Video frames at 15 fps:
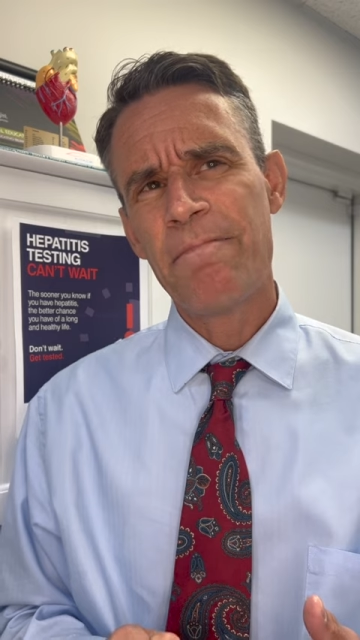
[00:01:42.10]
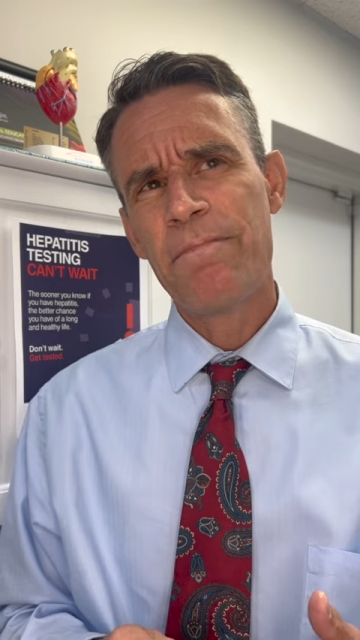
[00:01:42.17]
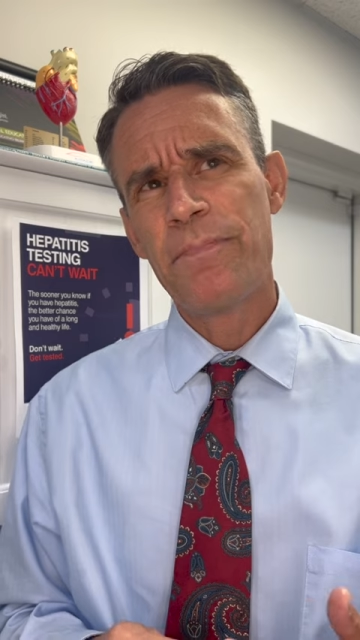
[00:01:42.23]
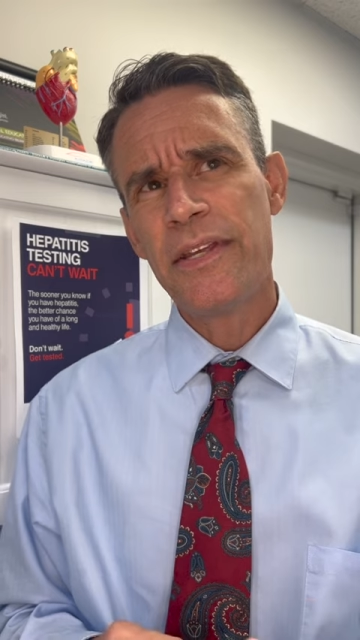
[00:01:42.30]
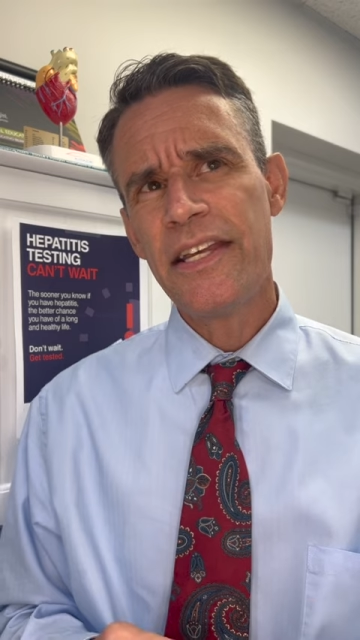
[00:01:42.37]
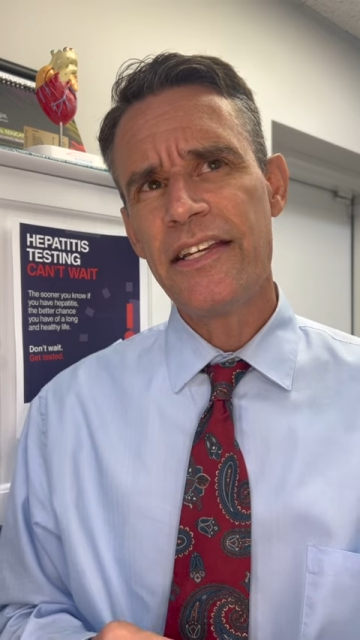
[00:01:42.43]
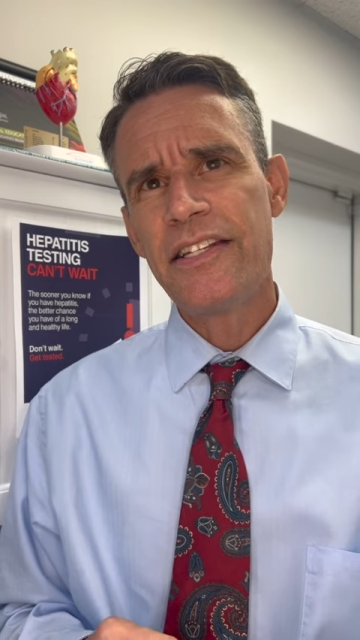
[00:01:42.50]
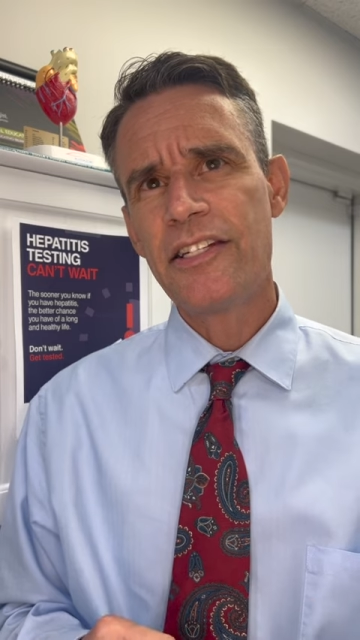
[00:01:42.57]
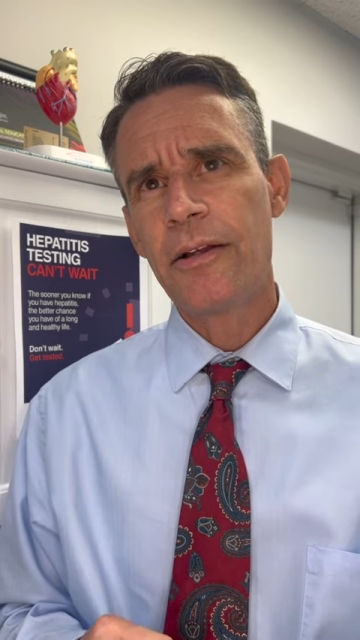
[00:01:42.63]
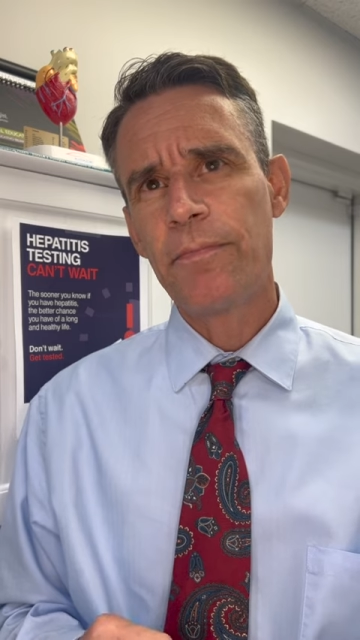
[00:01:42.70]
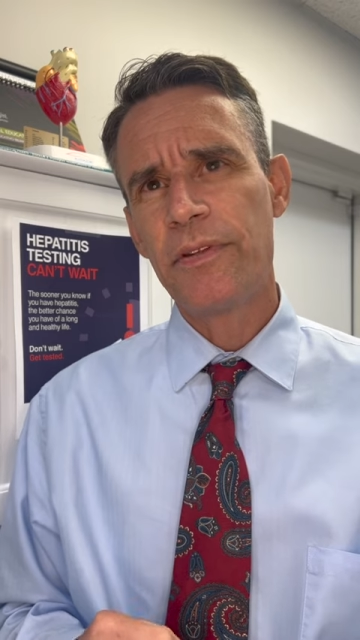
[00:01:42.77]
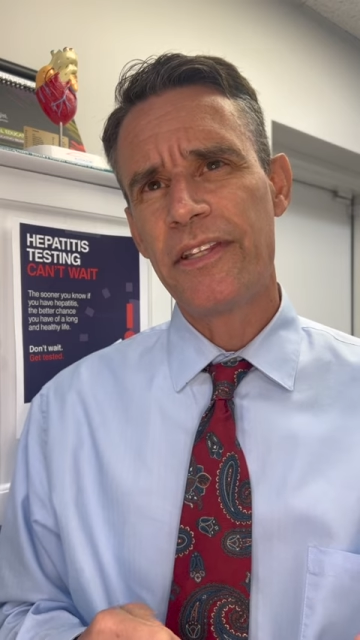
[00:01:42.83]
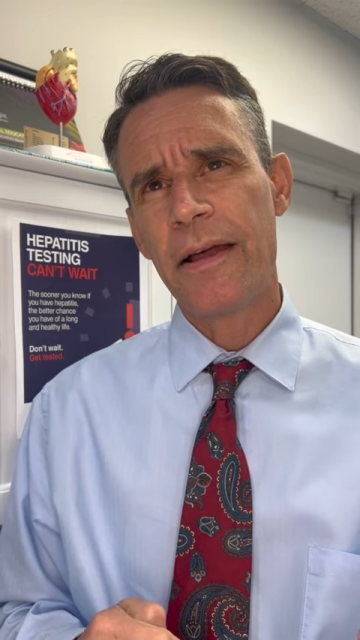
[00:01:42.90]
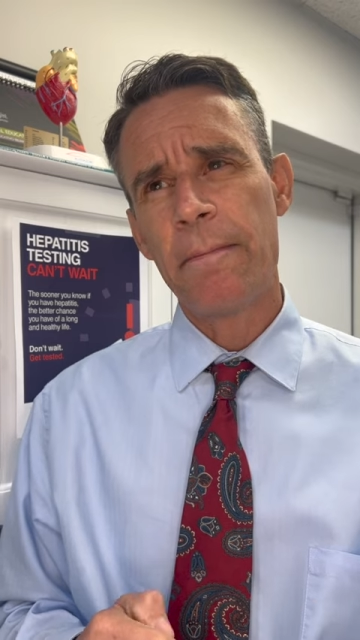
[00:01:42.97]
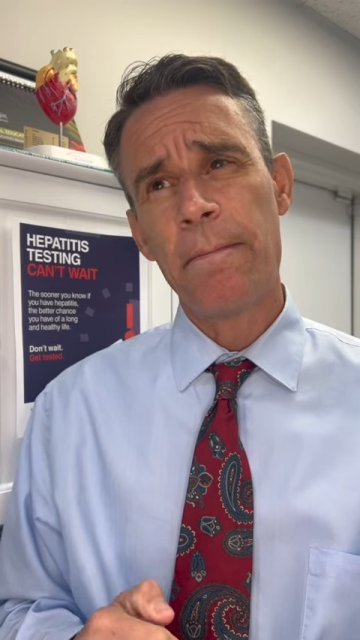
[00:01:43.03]
B is
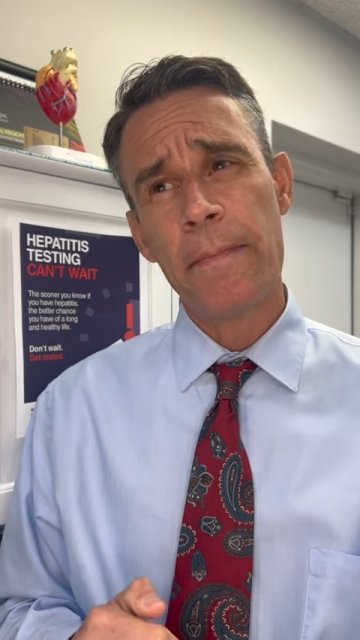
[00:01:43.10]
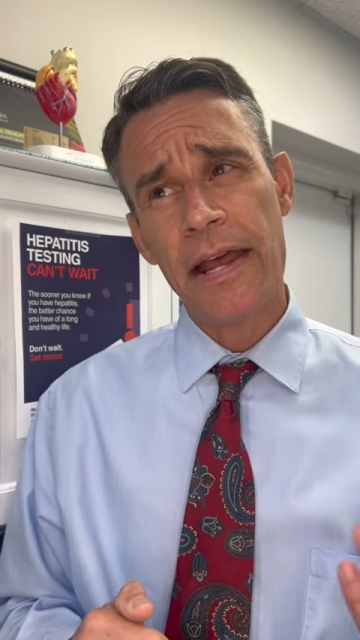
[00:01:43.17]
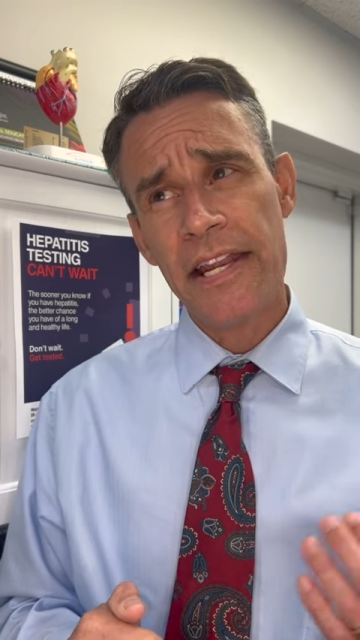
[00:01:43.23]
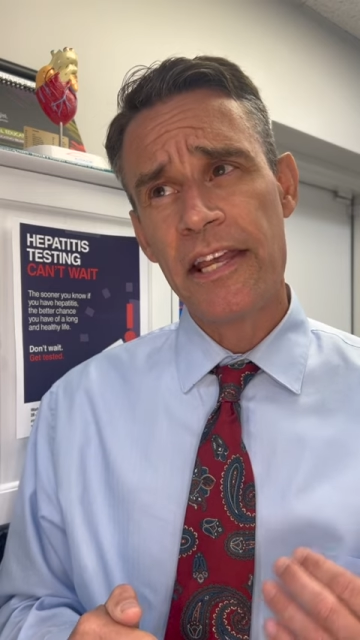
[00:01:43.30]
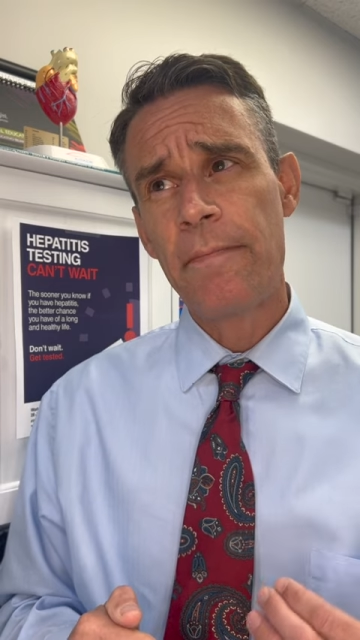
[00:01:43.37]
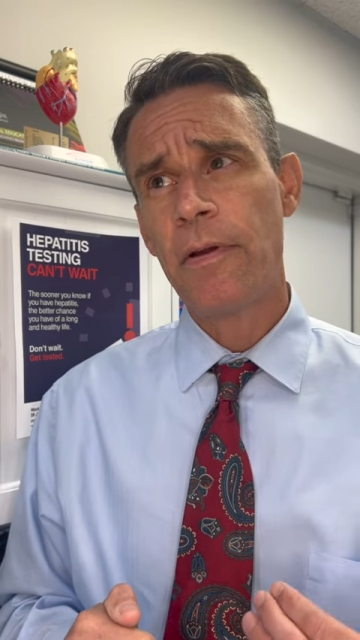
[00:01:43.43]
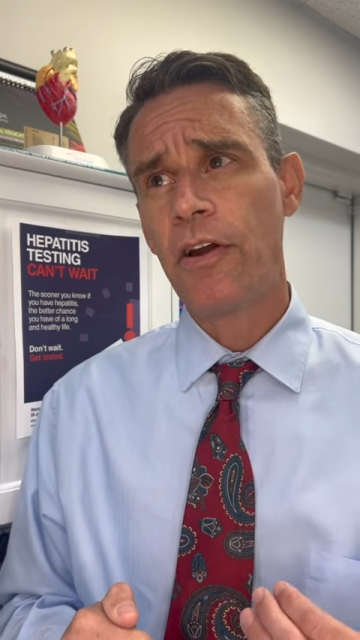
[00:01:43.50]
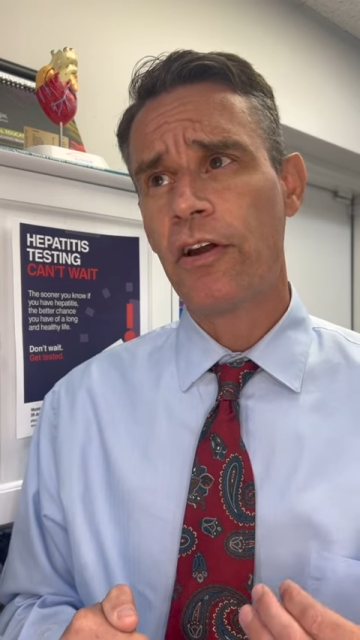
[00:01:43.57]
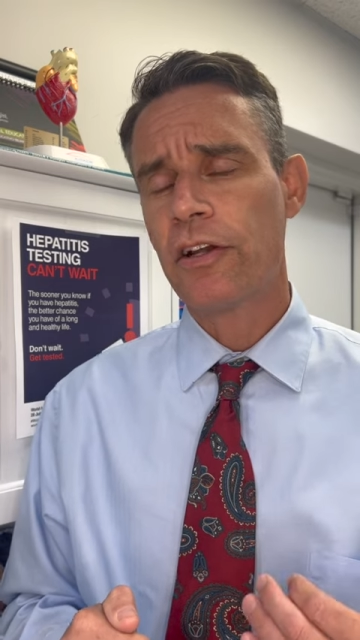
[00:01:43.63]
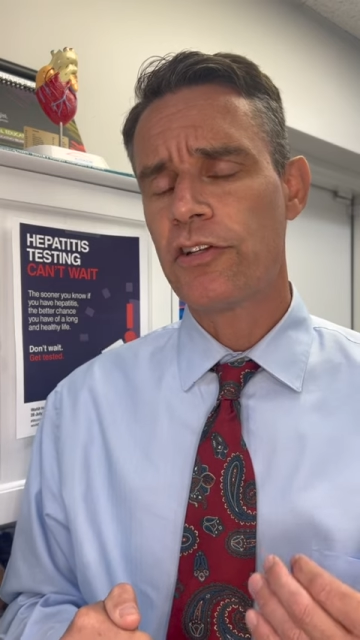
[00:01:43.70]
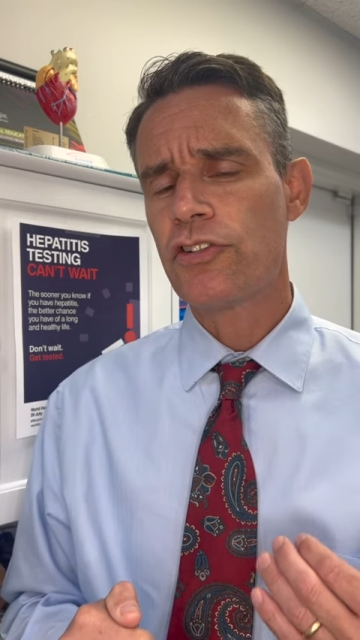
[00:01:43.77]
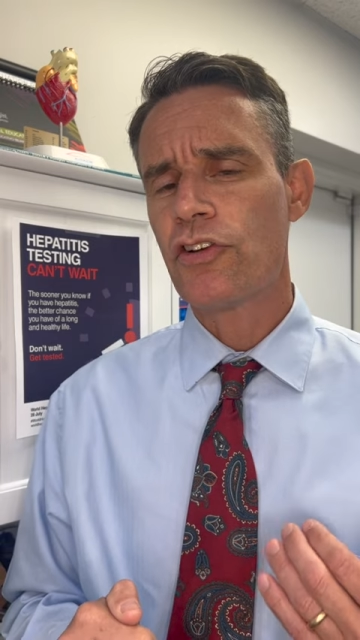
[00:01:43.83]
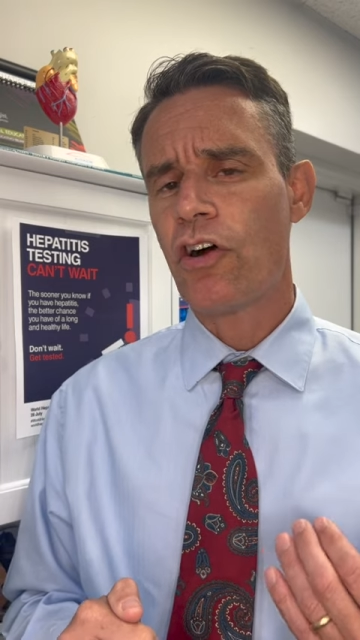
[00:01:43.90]
something that many Americans